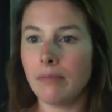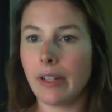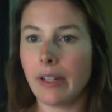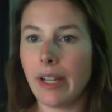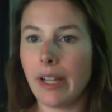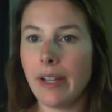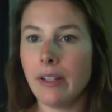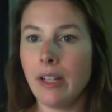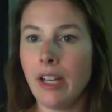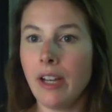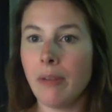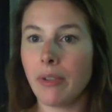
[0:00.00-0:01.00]
Okay,
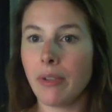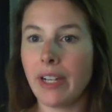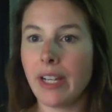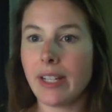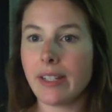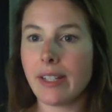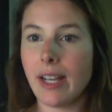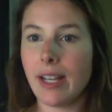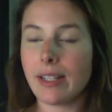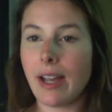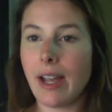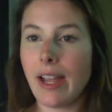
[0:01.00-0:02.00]
Maria
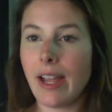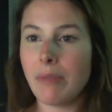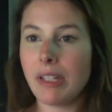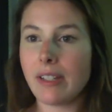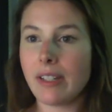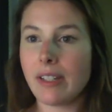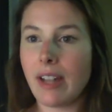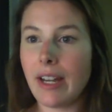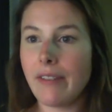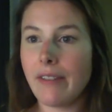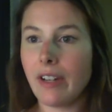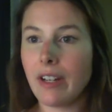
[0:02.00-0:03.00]
says, I have been
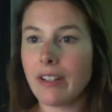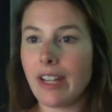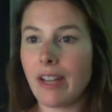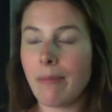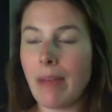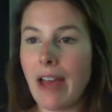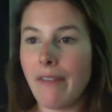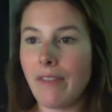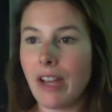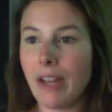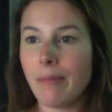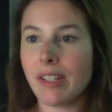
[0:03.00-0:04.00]
studying for Exam
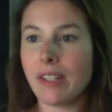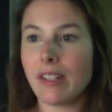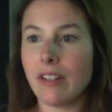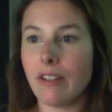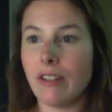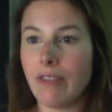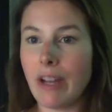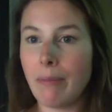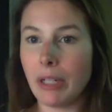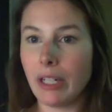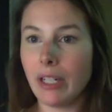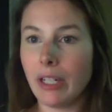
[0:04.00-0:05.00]
FM since
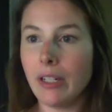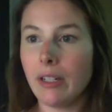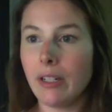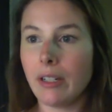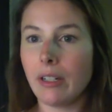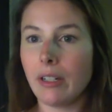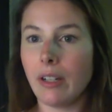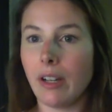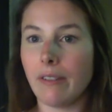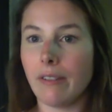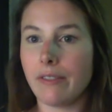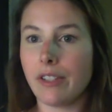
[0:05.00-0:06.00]
November
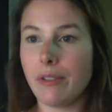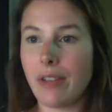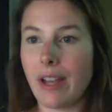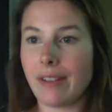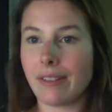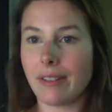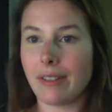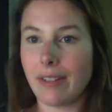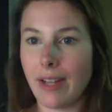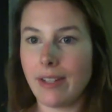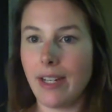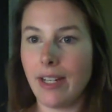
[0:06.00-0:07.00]
of
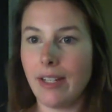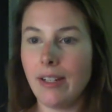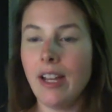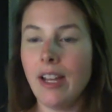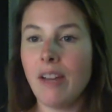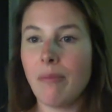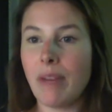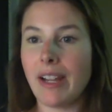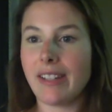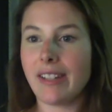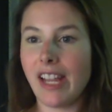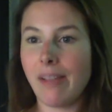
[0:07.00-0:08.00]
2019. My
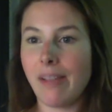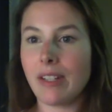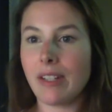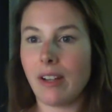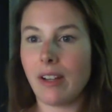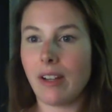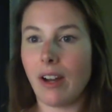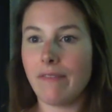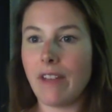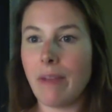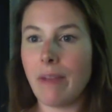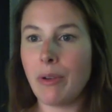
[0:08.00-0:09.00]
exam is
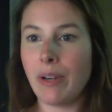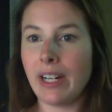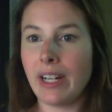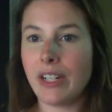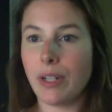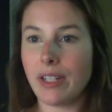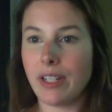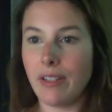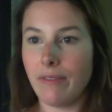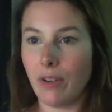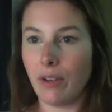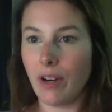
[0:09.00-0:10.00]
on February
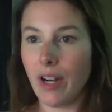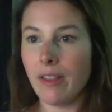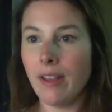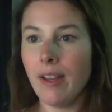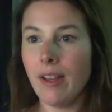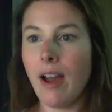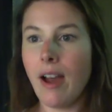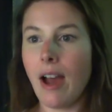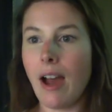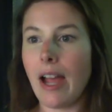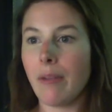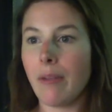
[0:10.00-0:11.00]
24th.
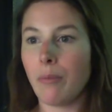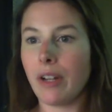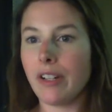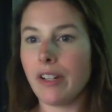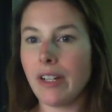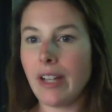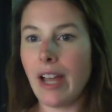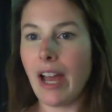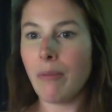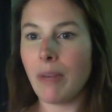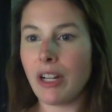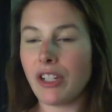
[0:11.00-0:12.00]
I am wondering
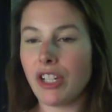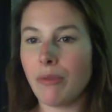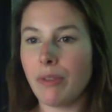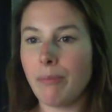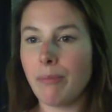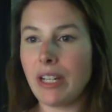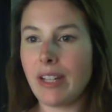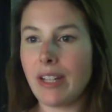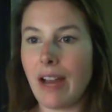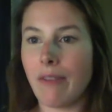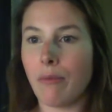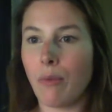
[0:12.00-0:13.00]
how much it would be to
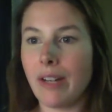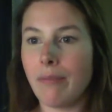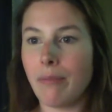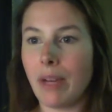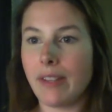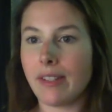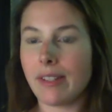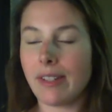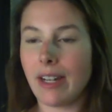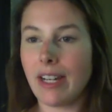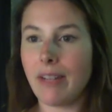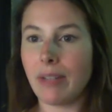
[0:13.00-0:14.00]
have 1 month
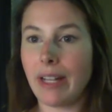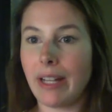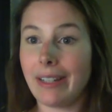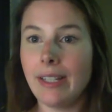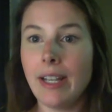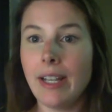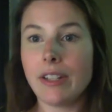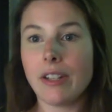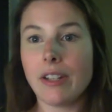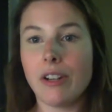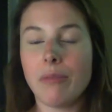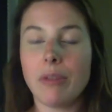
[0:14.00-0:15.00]
study plan.
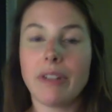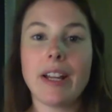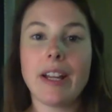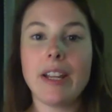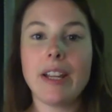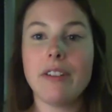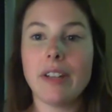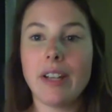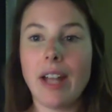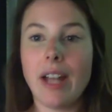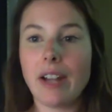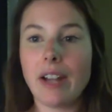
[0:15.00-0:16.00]
So Maria, you can
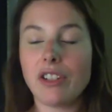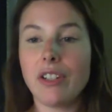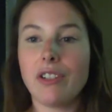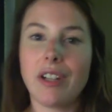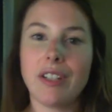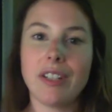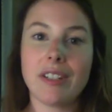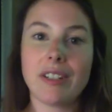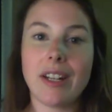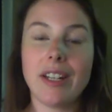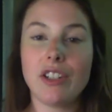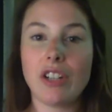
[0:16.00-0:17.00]
actually join the
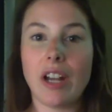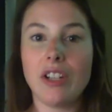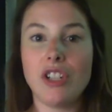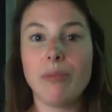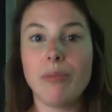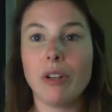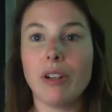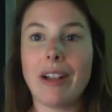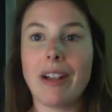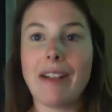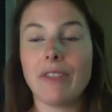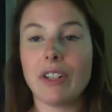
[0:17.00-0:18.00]
study strategy
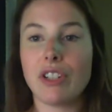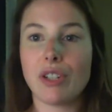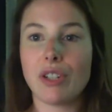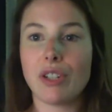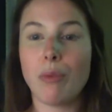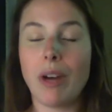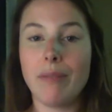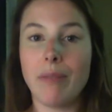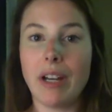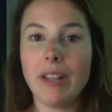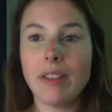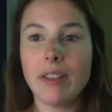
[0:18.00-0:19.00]
program for just 1
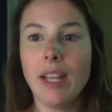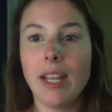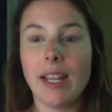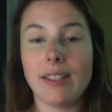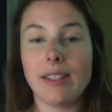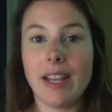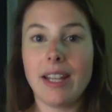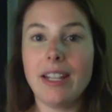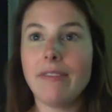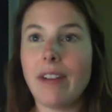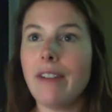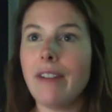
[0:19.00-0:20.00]
month. It's
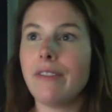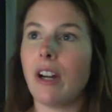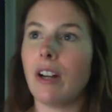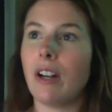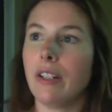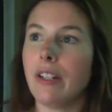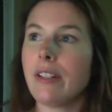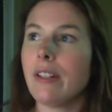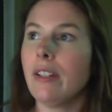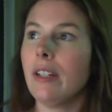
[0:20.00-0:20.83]
$85.